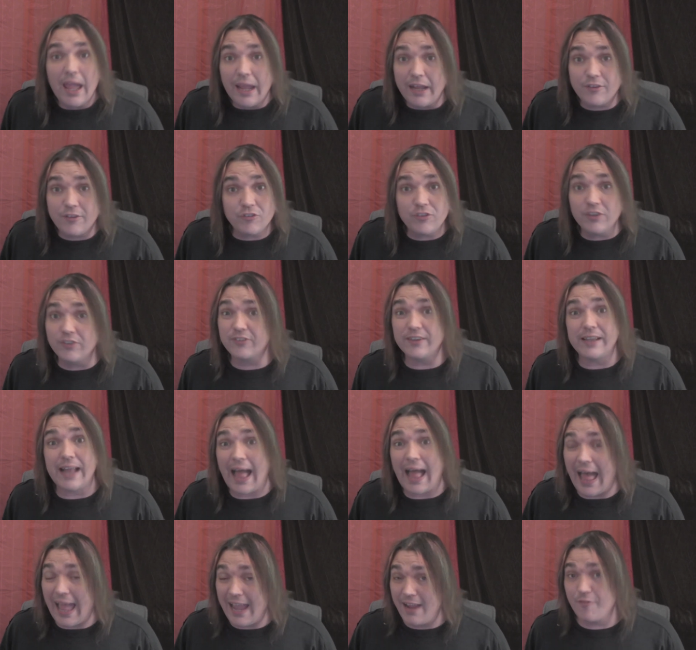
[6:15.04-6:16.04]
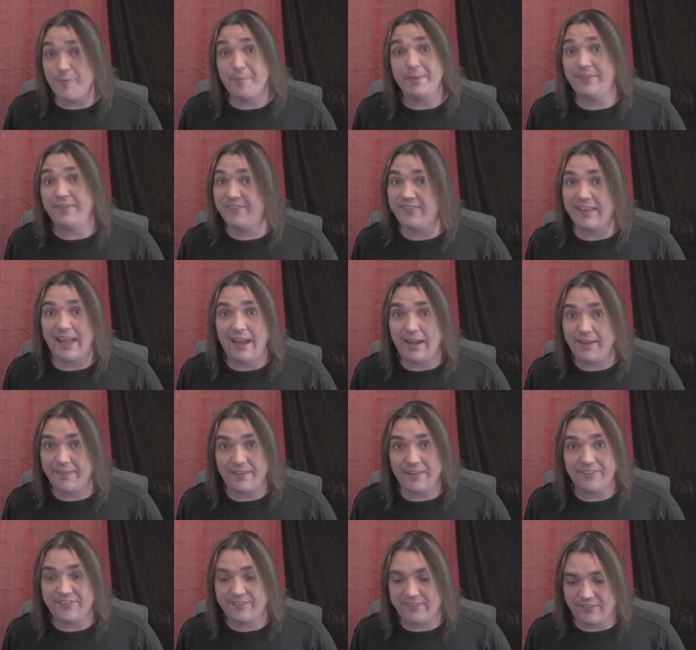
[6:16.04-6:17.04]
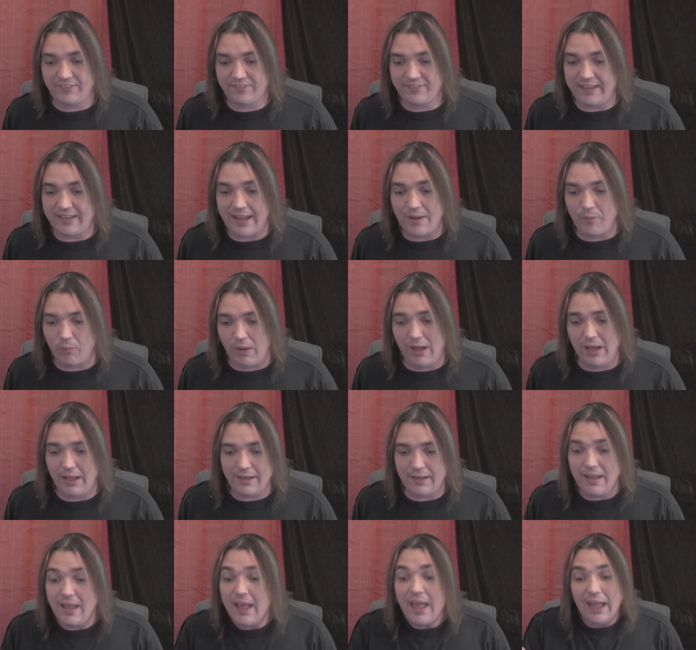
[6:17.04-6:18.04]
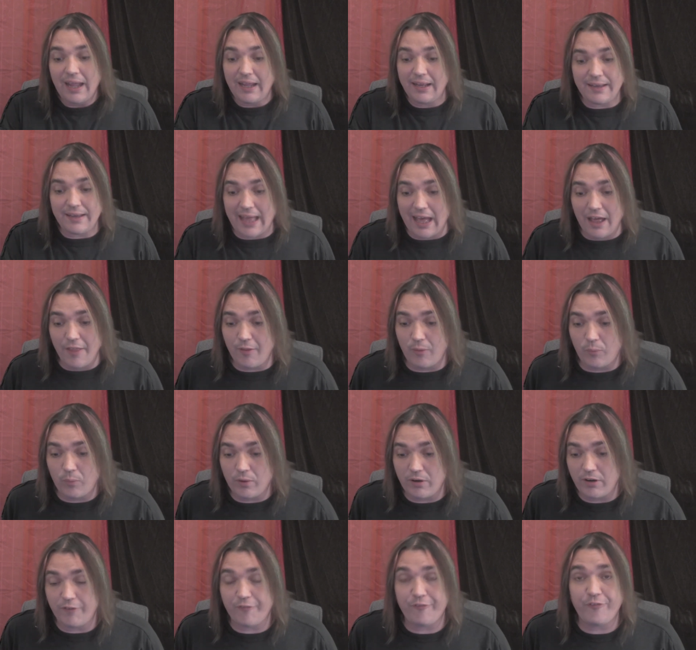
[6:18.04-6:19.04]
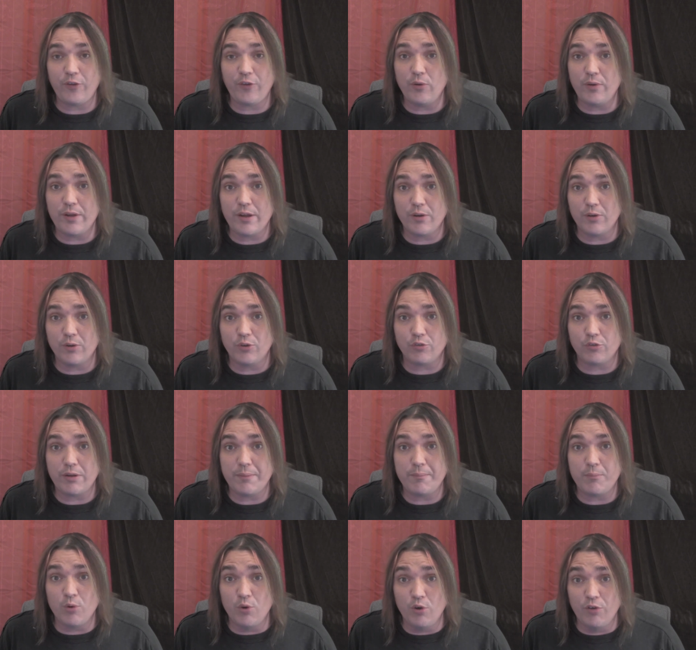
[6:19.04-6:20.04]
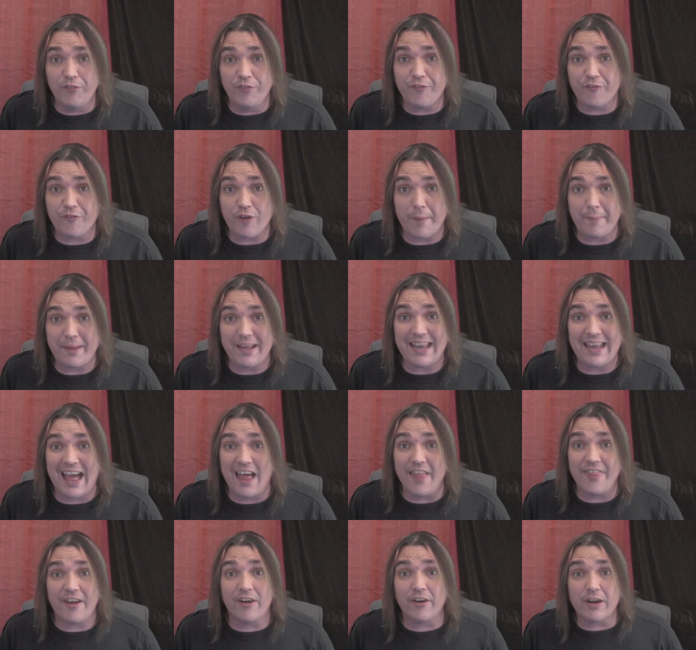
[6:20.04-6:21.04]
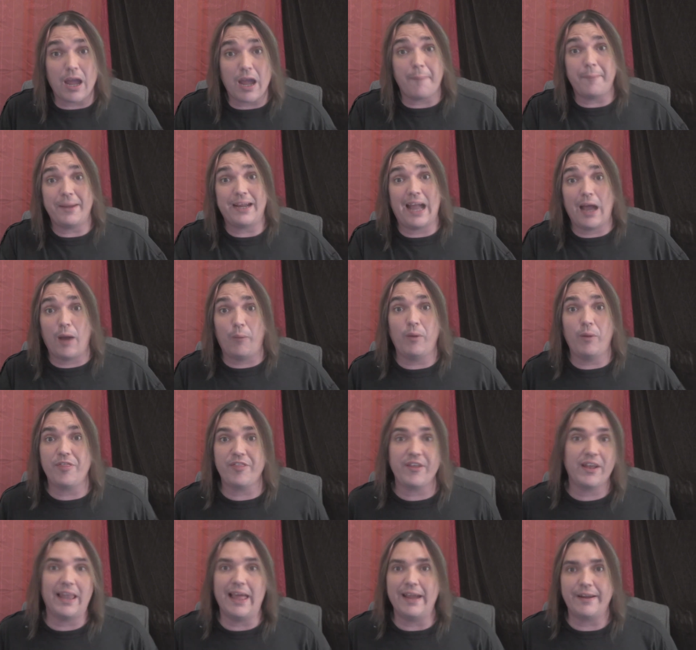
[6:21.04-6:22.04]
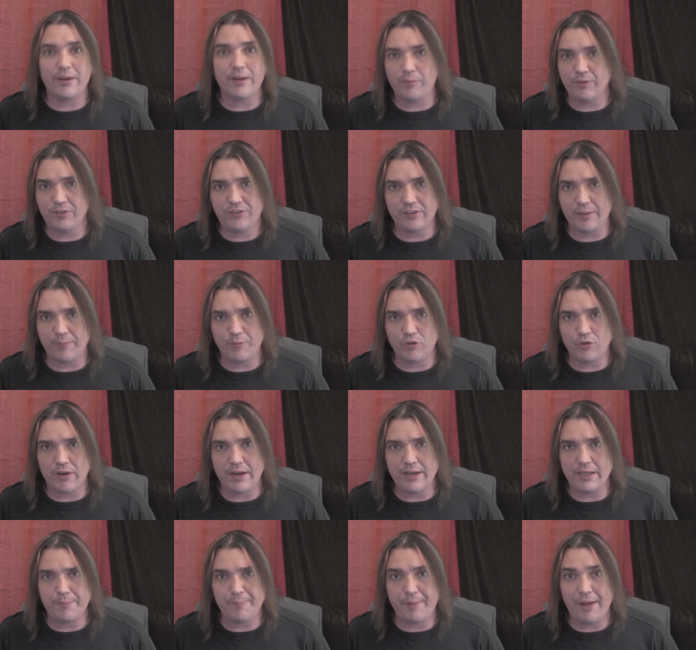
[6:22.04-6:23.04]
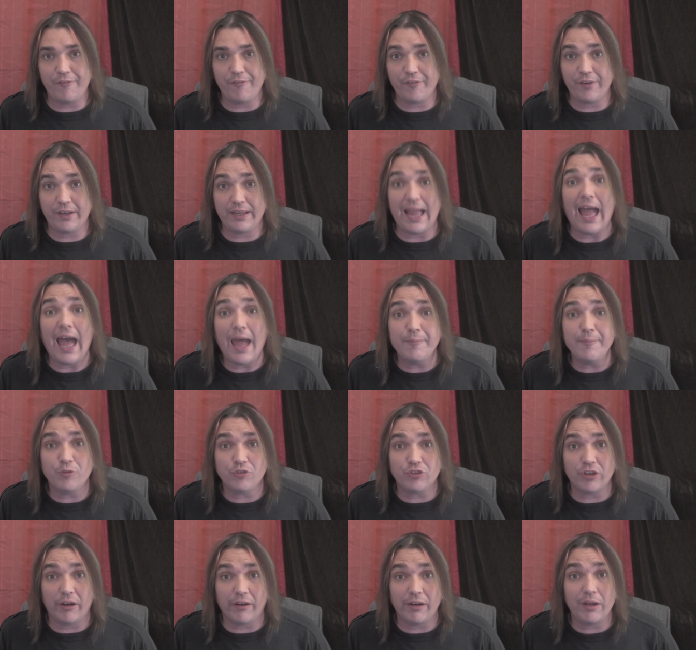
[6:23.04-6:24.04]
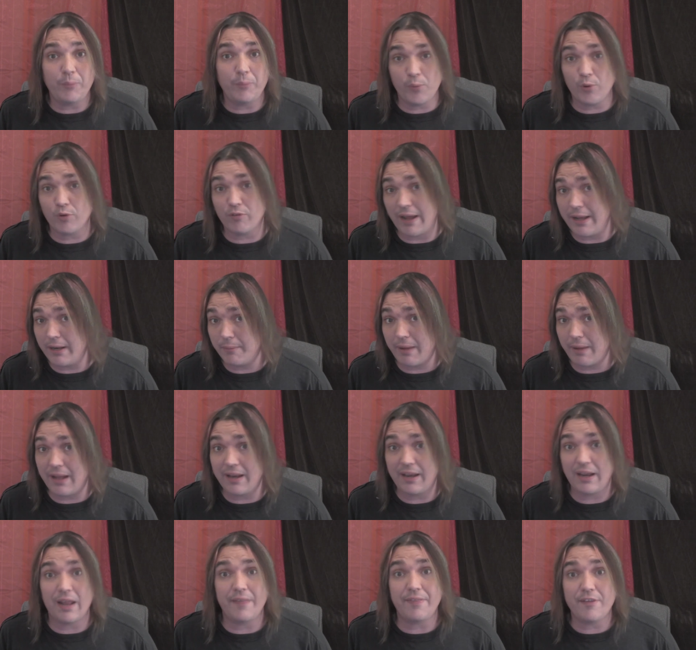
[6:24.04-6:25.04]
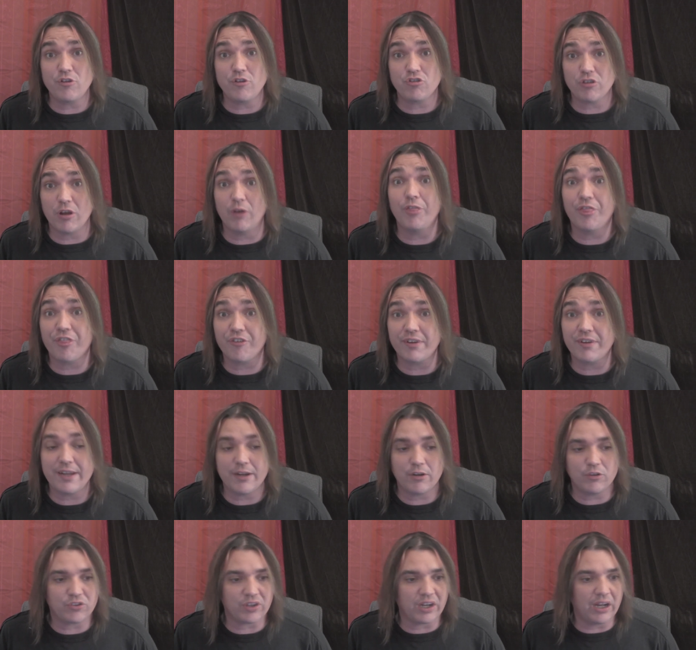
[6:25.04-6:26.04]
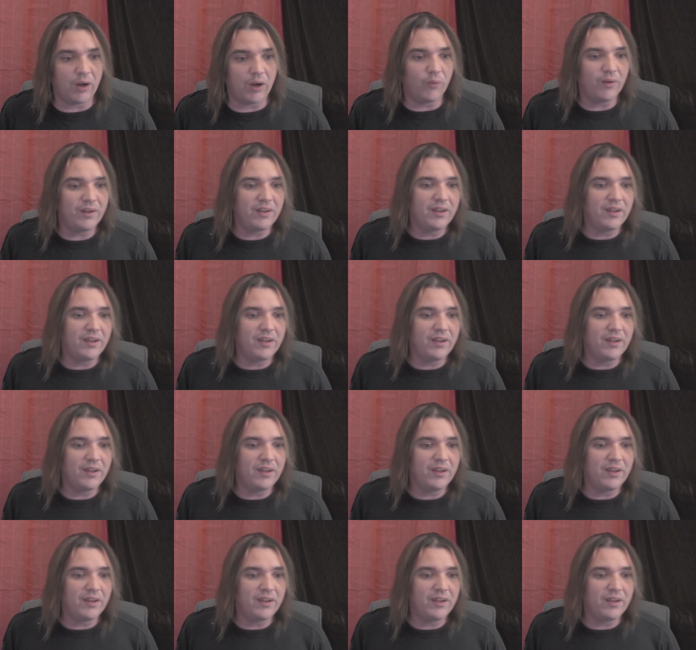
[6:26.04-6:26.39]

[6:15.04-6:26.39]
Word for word: It's just that I have been saying this since day one, and now that we're a few years removed from it, now they're coming out with it like it was some great epiphany. I'm sorry, we were right about it on this show 3 years ago.